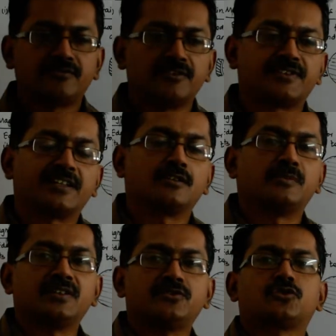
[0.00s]
50
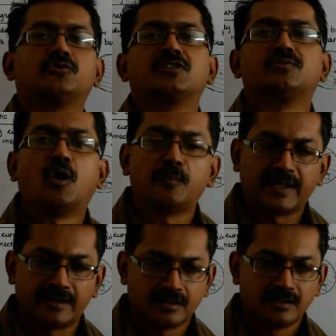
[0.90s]
kilometers towards
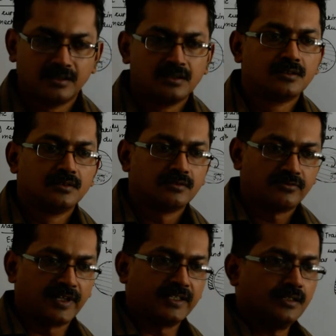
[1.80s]
Bombay,
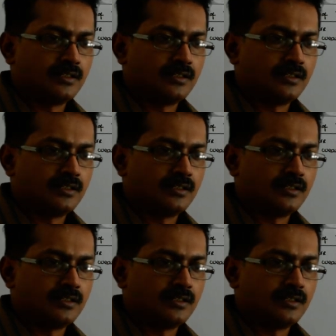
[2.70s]
fine,